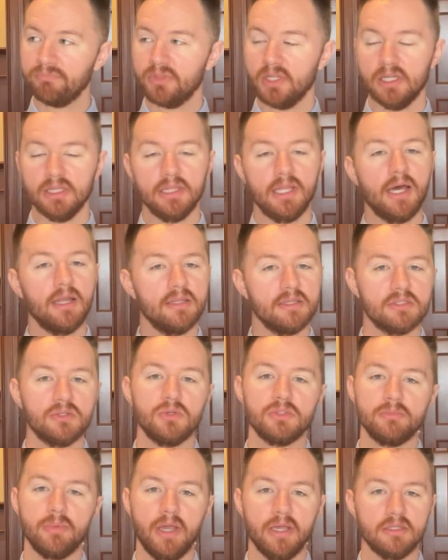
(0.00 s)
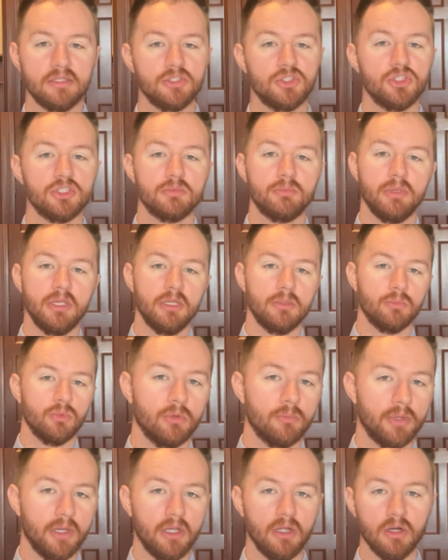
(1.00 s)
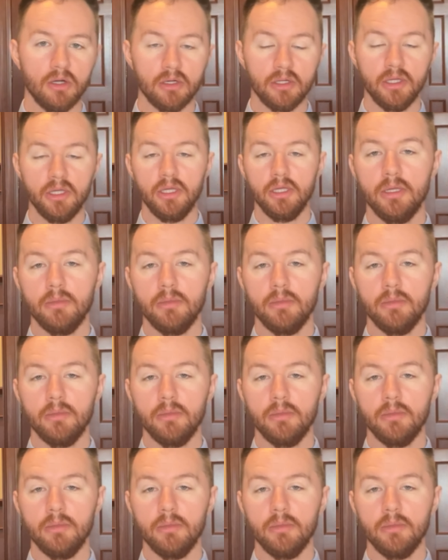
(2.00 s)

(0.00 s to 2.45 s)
a lot of this goes back to just being prepared,